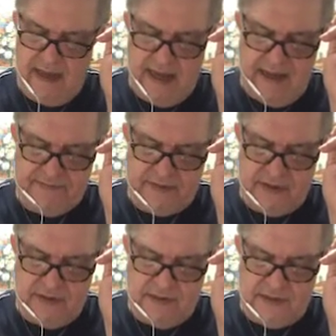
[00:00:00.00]

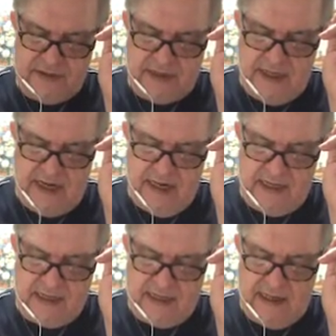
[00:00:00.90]
epsilon j
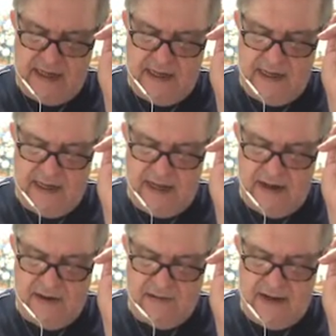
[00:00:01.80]
k
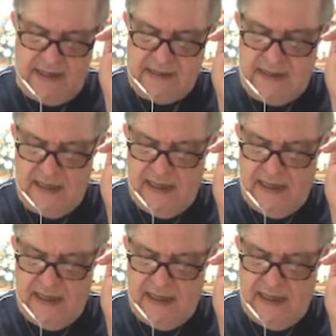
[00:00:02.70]
l, right,